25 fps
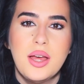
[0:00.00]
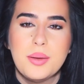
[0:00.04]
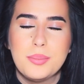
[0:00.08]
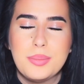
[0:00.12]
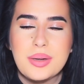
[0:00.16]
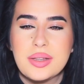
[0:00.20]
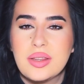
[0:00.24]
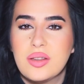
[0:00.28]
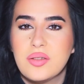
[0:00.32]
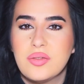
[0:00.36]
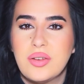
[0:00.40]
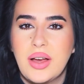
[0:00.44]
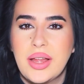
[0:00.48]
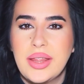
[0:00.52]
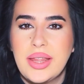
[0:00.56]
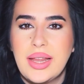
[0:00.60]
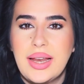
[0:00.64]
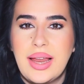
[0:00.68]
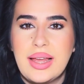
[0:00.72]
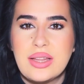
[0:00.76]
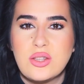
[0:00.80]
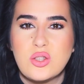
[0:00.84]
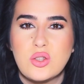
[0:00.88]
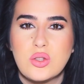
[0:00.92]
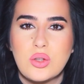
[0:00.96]
but the
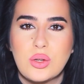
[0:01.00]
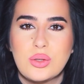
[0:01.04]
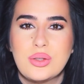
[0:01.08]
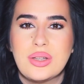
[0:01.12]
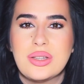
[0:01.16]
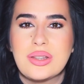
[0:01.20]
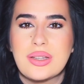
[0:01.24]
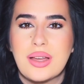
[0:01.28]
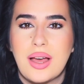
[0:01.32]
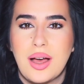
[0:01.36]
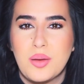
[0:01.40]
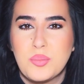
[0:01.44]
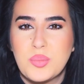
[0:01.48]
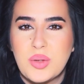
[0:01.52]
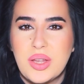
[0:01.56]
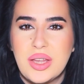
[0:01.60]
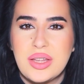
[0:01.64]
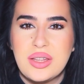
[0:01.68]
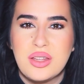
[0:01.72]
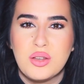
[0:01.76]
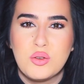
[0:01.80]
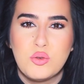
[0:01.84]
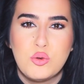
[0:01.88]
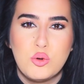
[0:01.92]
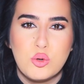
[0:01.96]
vanilla, it's not that
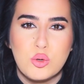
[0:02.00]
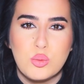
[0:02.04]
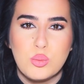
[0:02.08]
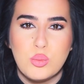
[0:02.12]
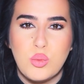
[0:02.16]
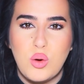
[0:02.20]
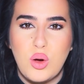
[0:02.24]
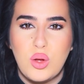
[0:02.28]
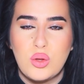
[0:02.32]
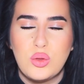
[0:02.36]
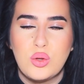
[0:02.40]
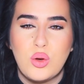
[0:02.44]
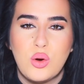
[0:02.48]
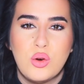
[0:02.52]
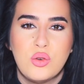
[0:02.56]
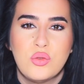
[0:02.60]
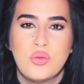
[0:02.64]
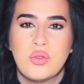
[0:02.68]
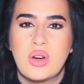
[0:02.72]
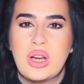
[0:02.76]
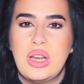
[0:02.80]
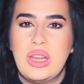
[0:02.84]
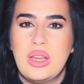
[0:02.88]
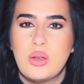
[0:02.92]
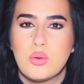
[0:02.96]
cupcakey, gourmand,
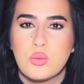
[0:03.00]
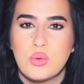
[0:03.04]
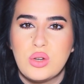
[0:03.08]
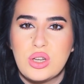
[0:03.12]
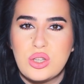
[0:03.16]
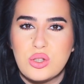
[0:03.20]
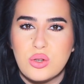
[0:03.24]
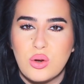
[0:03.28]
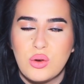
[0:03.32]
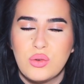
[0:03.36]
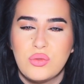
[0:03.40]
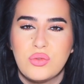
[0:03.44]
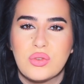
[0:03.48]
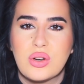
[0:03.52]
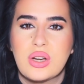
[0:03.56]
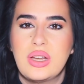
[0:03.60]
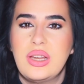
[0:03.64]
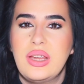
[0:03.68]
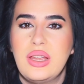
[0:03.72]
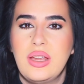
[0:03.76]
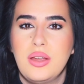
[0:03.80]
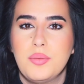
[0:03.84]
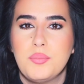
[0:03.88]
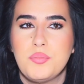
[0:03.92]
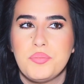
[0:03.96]
overly rich,
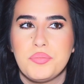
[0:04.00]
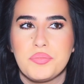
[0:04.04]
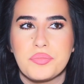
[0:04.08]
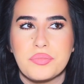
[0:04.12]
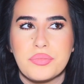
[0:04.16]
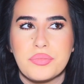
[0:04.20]
overly